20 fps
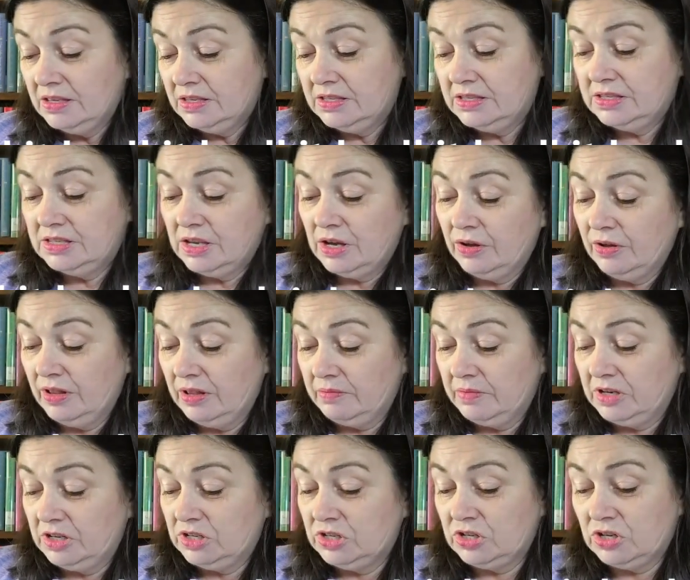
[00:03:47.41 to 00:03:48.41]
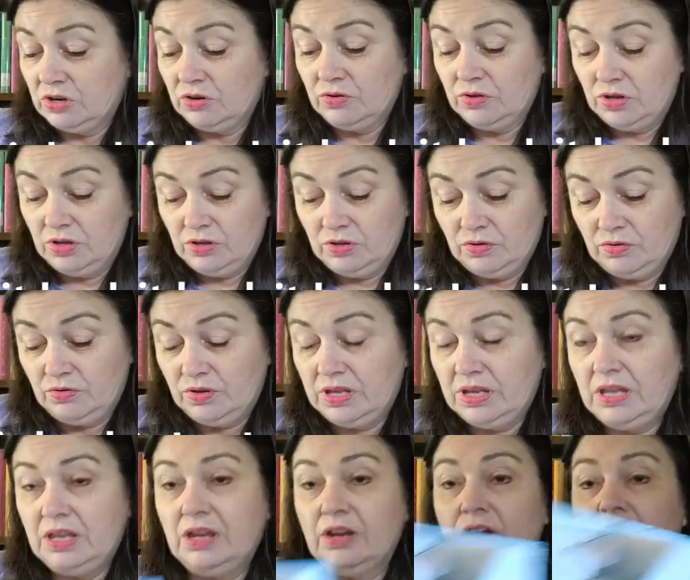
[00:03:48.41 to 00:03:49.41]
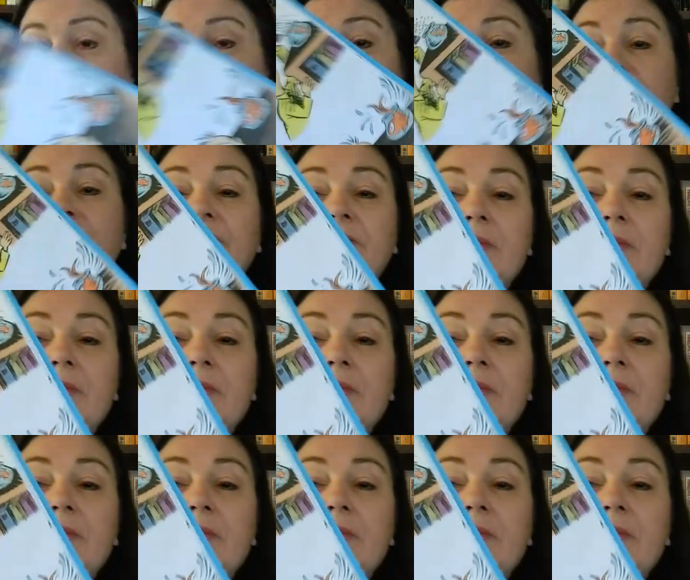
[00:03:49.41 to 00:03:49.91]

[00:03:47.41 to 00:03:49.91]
So let me show you here.